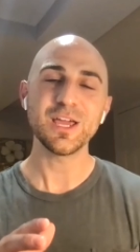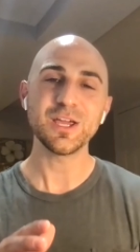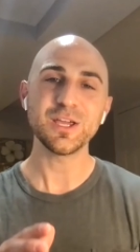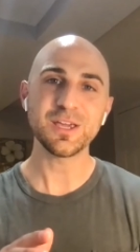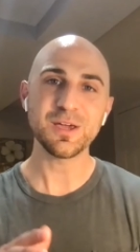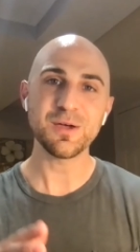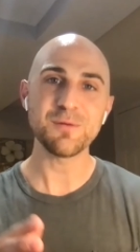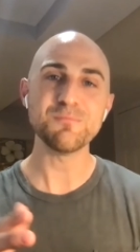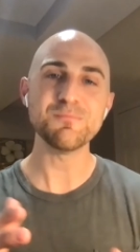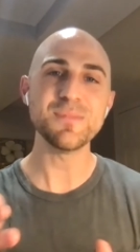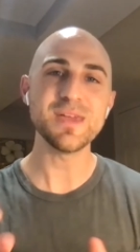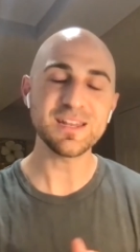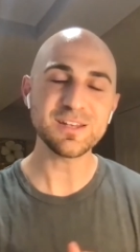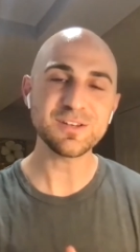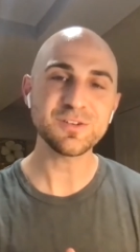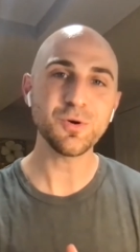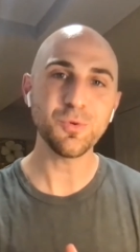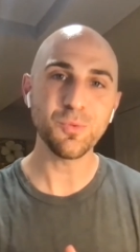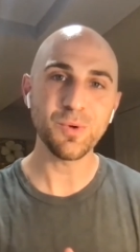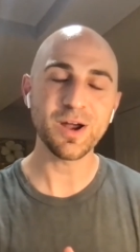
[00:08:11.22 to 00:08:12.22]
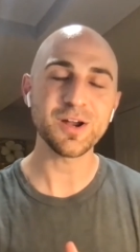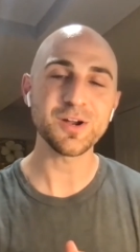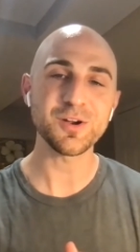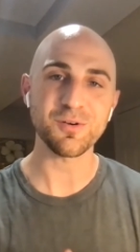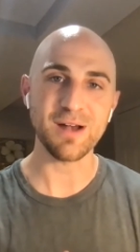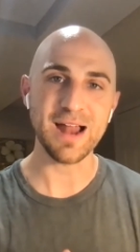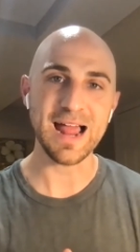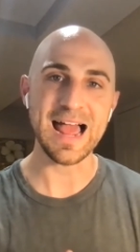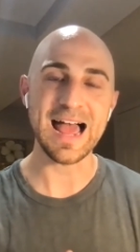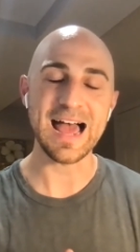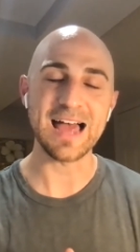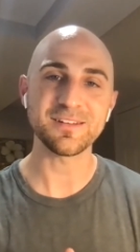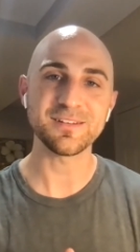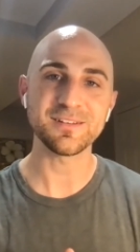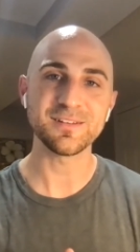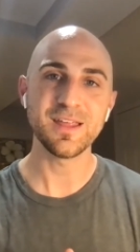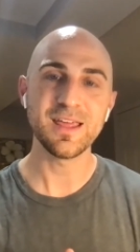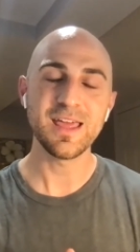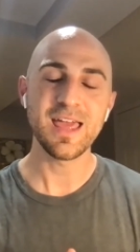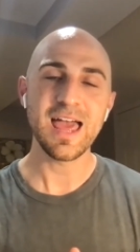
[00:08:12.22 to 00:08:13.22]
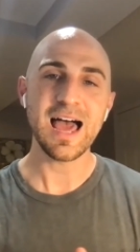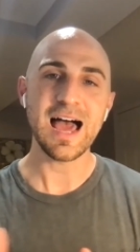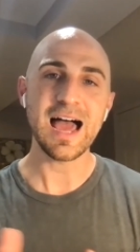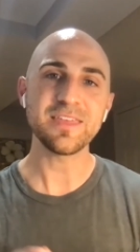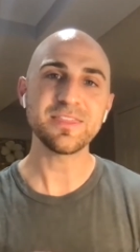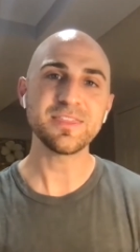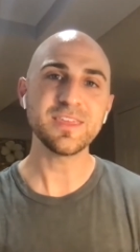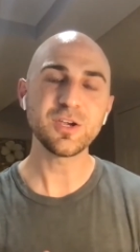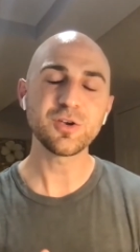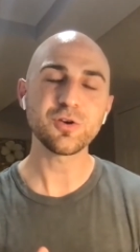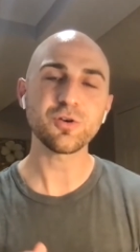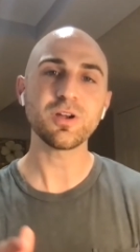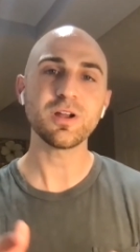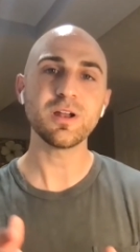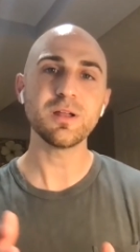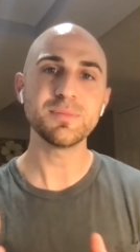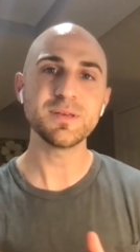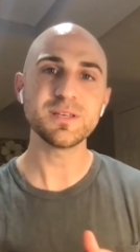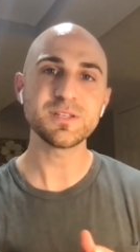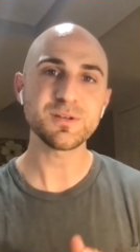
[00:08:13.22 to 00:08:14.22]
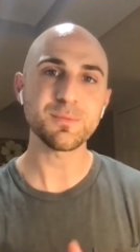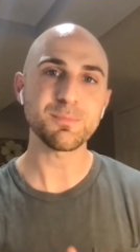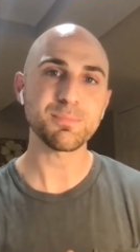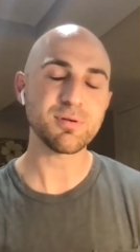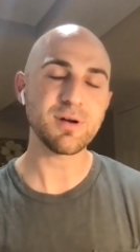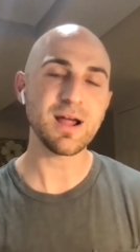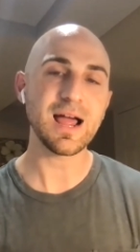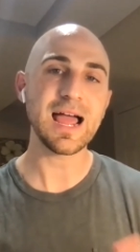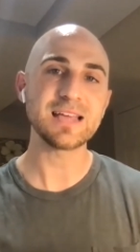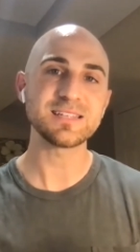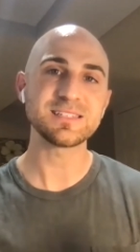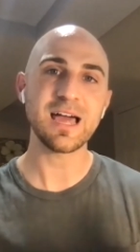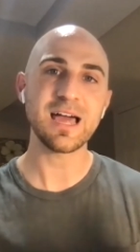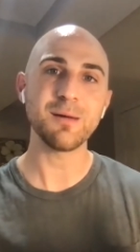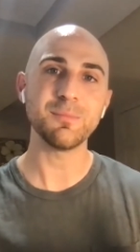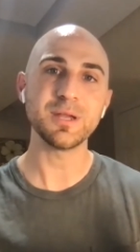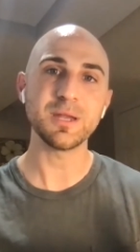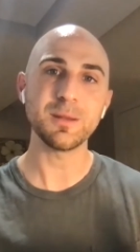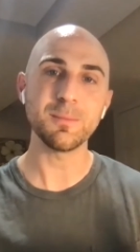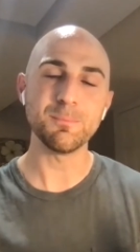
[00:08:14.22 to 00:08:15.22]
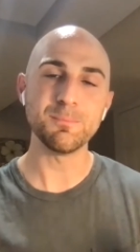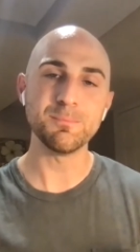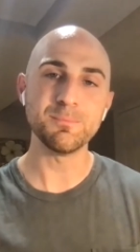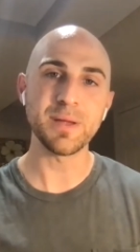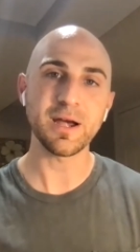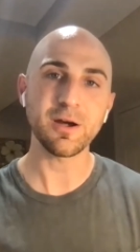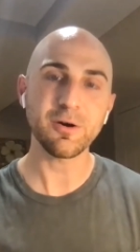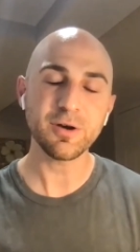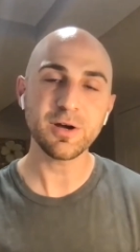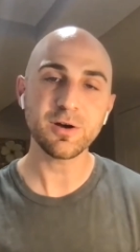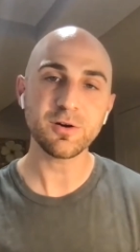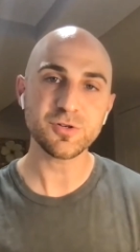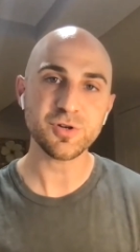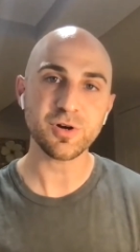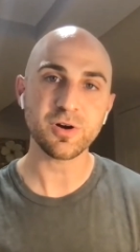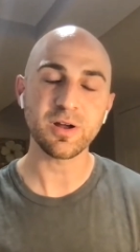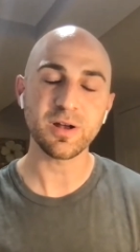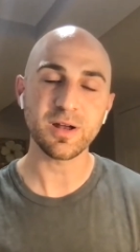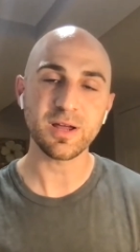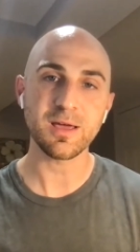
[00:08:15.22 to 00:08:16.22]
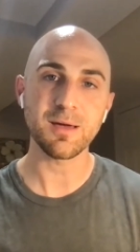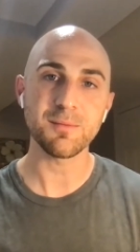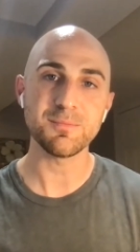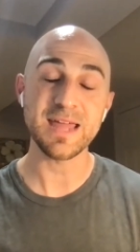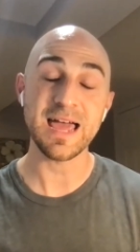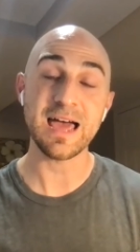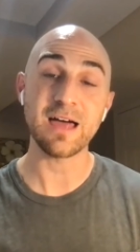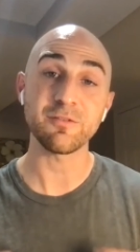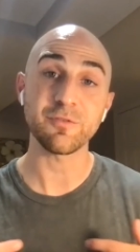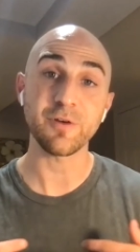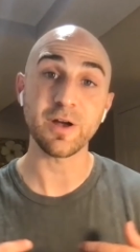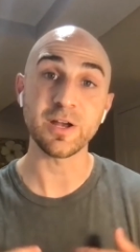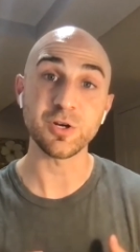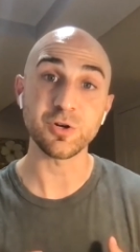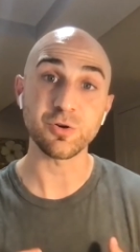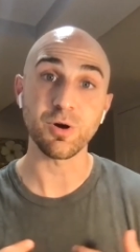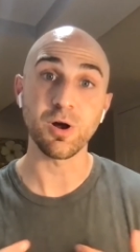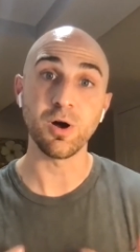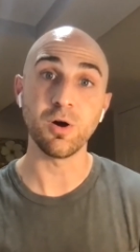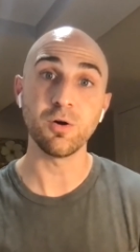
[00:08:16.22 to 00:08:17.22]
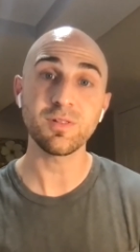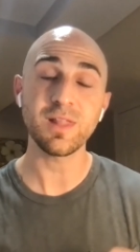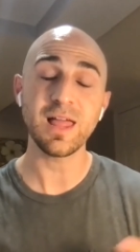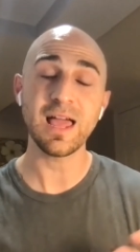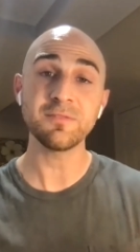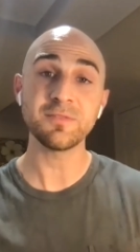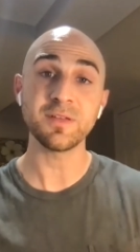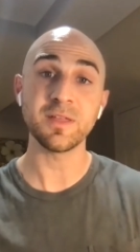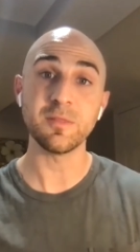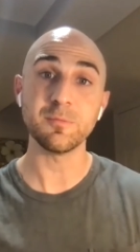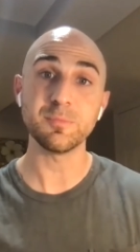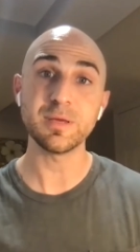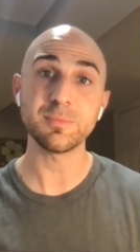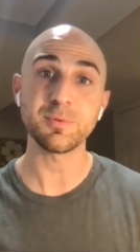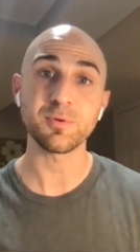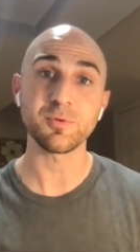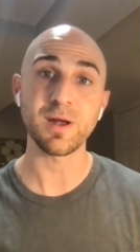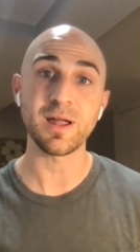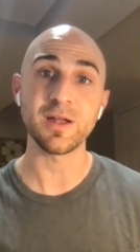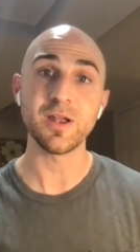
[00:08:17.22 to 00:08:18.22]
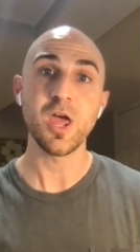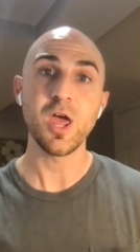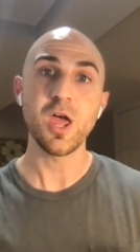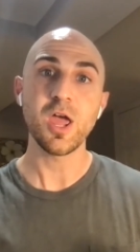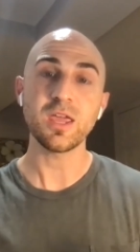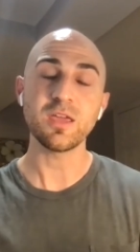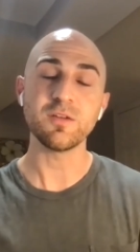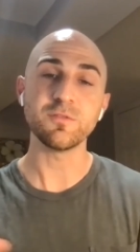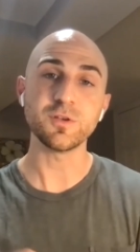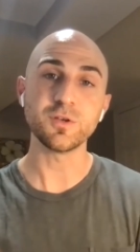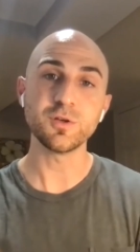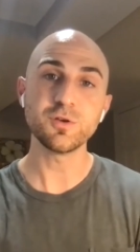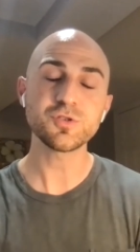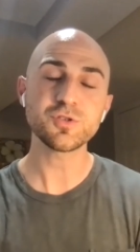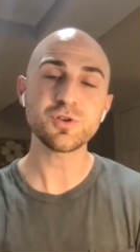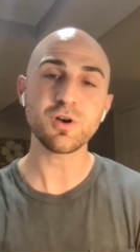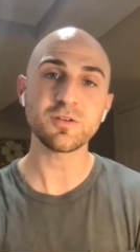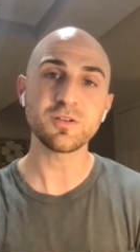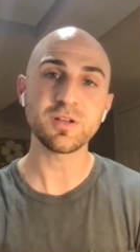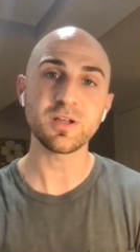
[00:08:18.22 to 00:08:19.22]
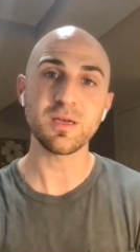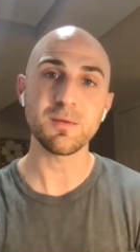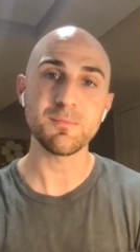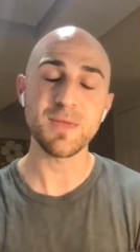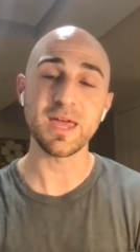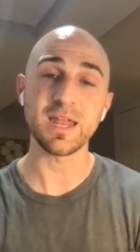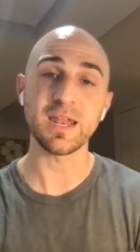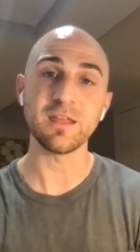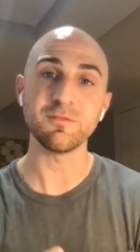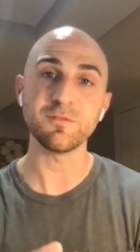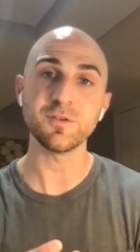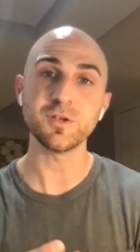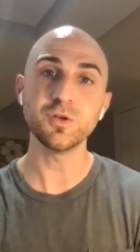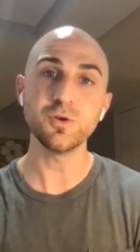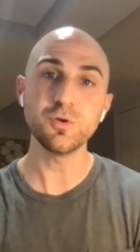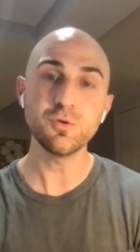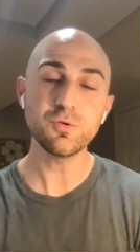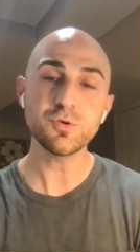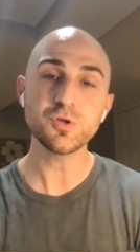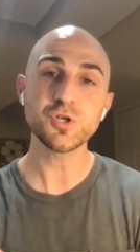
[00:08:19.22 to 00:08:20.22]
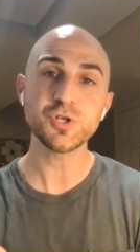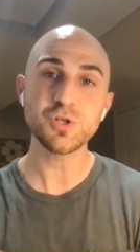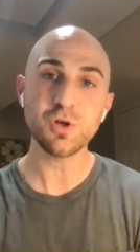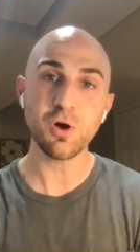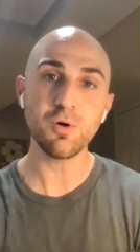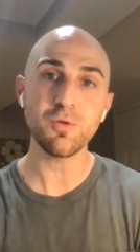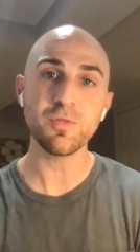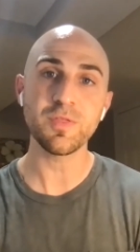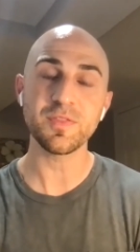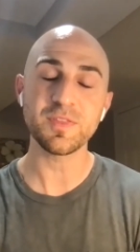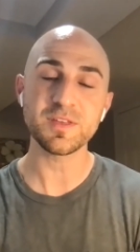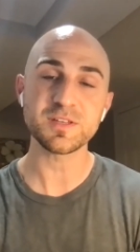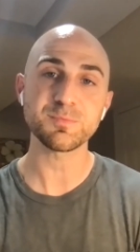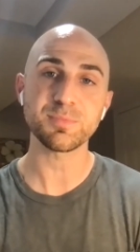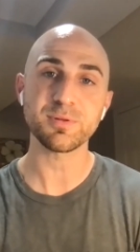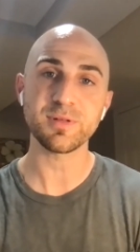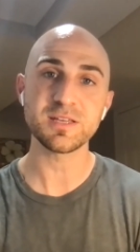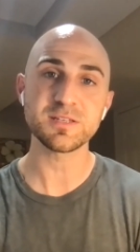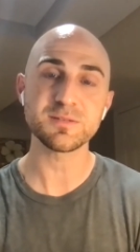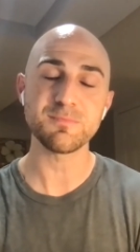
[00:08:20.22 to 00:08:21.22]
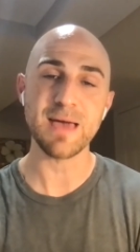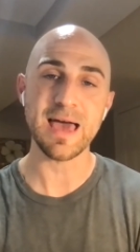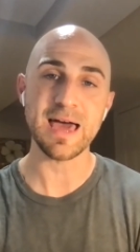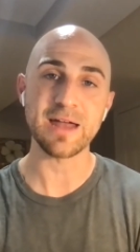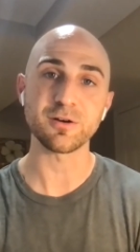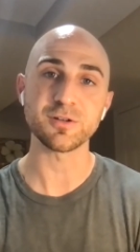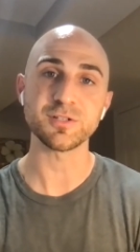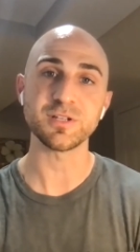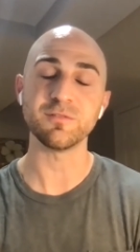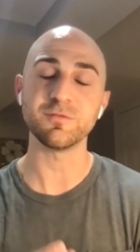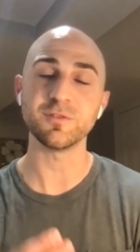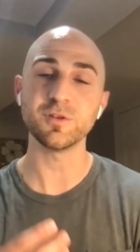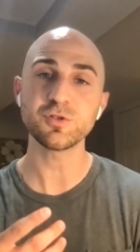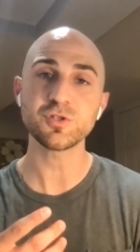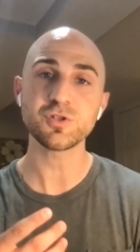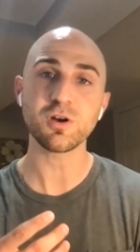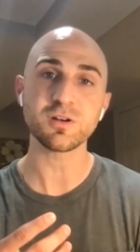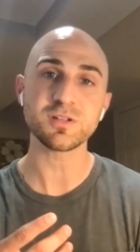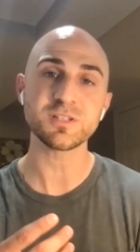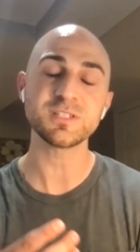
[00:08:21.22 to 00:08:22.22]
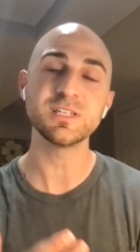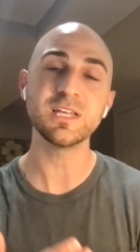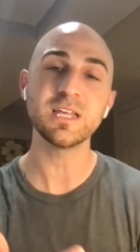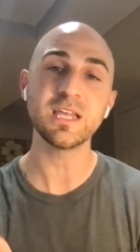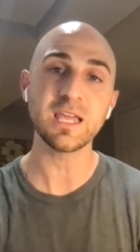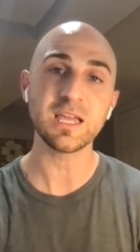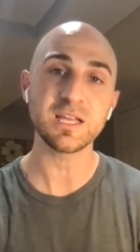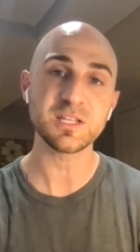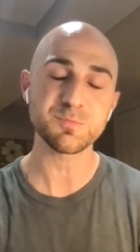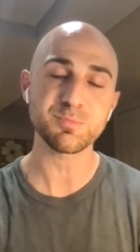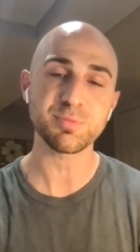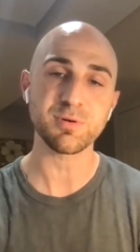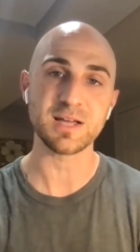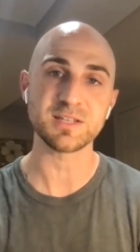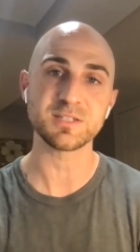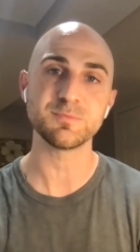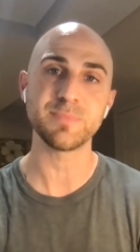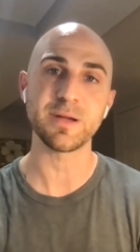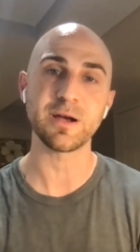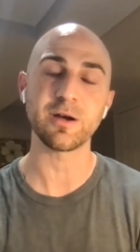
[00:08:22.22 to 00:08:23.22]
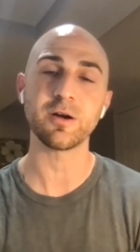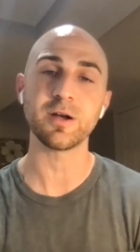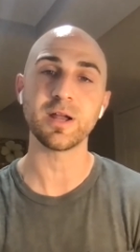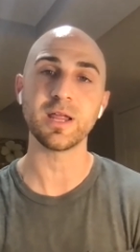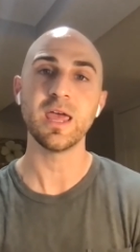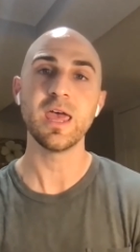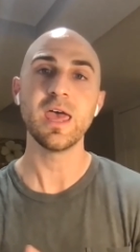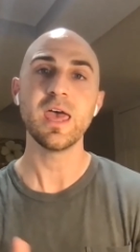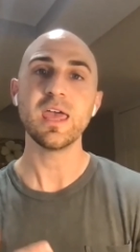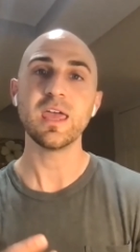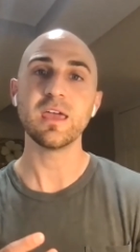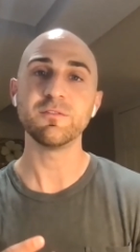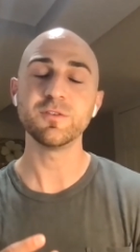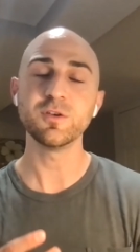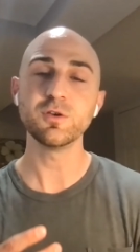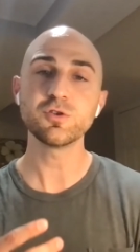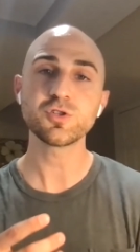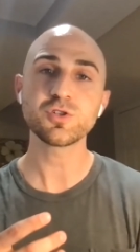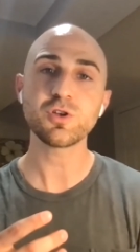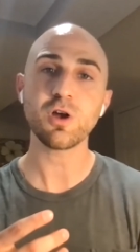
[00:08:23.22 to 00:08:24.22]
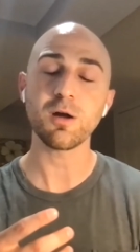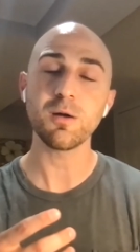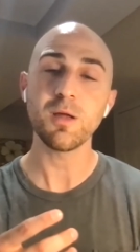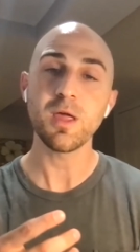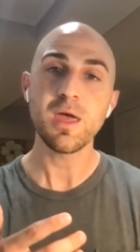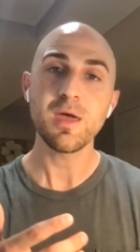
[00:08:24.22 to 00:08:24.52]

commit to where you're at. I think you're going to be surprised how many barriers are going to come down in your own life and the people around. If you start to commit, if you show that this place matters, if you start seeking its prosperity, if you start